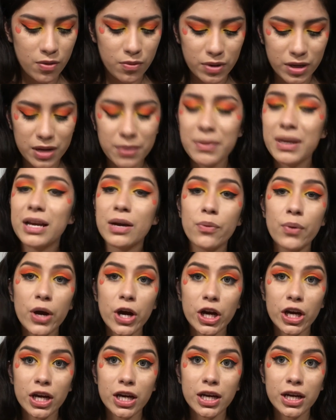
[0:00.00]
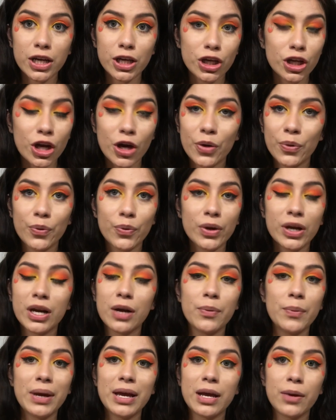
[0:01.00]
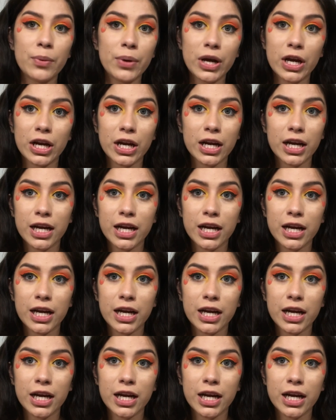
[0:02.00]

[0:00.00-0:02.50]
We're gonna make it work. You know, we're gonna make it work.